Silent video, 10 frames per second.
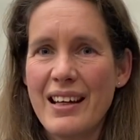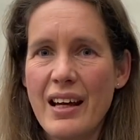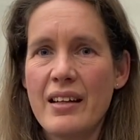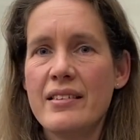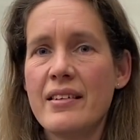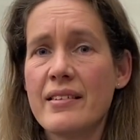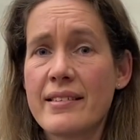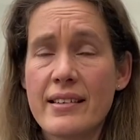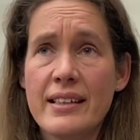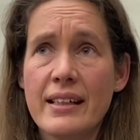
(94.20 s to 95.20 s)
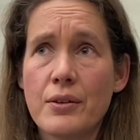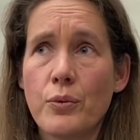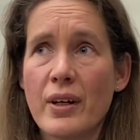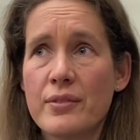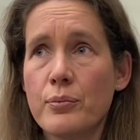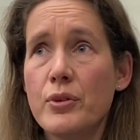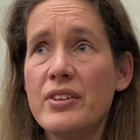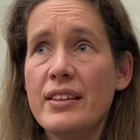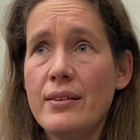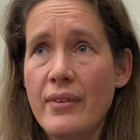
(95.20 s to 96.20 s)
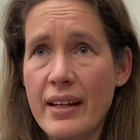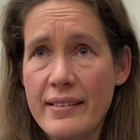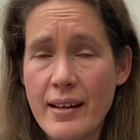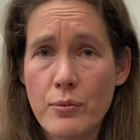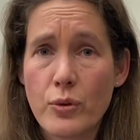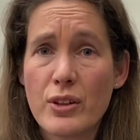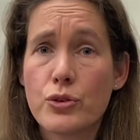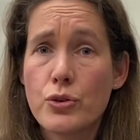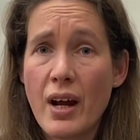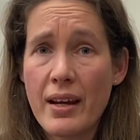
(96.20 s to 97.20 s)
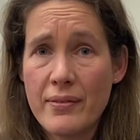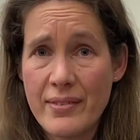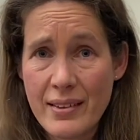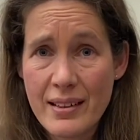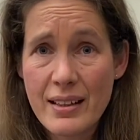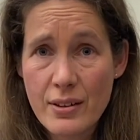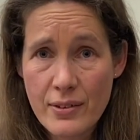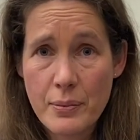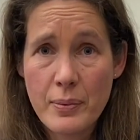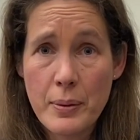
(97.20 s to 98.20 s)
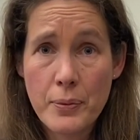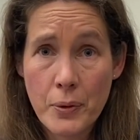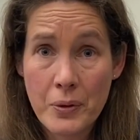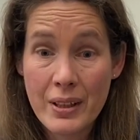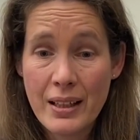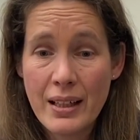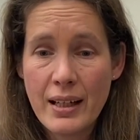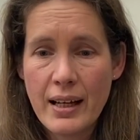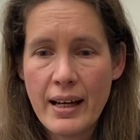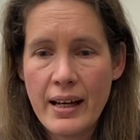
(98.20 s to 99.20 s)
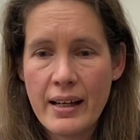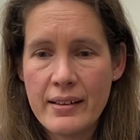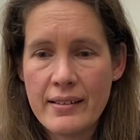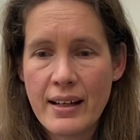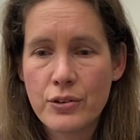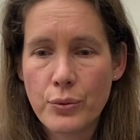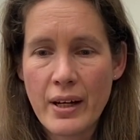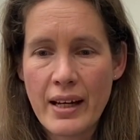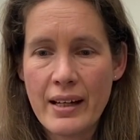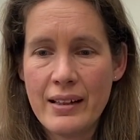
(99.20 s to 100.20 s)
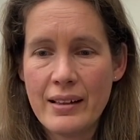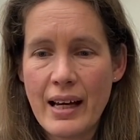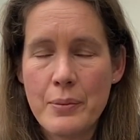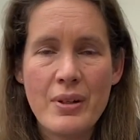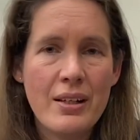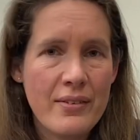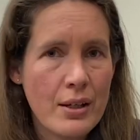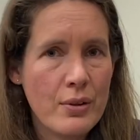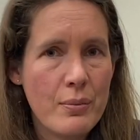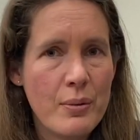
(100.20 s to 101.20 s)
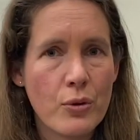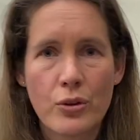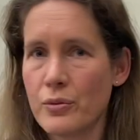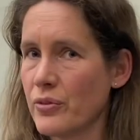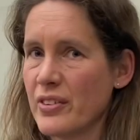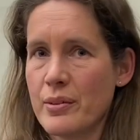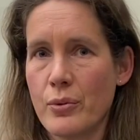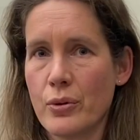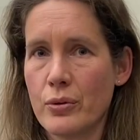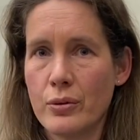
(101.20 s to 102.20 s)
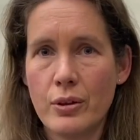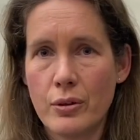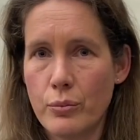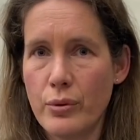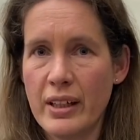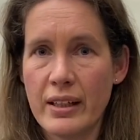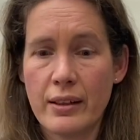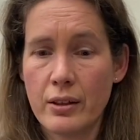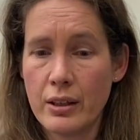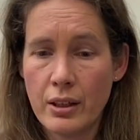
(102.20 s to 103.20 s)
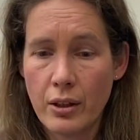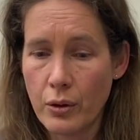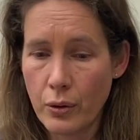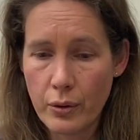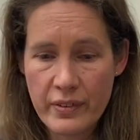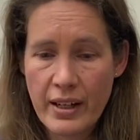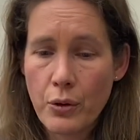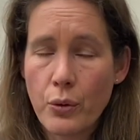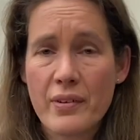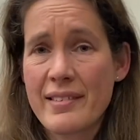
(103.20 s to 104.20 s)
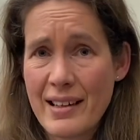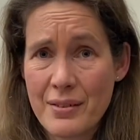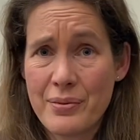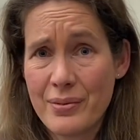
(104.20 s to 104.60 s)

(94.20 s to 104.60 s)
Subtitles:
understanding what motivates them, what drives the people. And that way, I believe they will be more comfortable bringing their whole self.